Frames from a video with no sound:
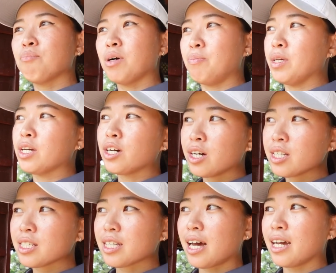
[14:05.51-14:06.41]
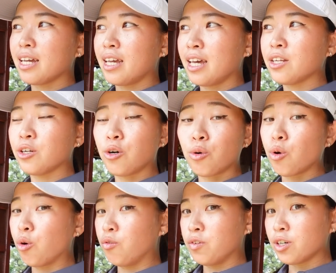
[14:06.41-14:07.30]
but because I can't go
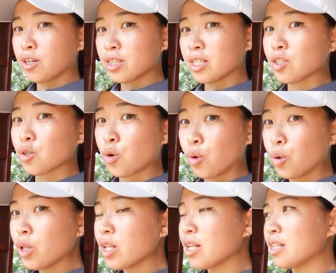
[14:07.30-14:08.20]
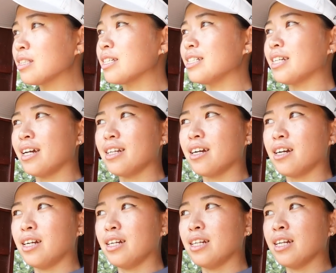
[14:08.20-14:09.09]
over on this hole, the 9
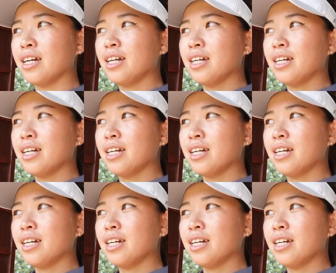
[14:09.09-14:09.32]
iron,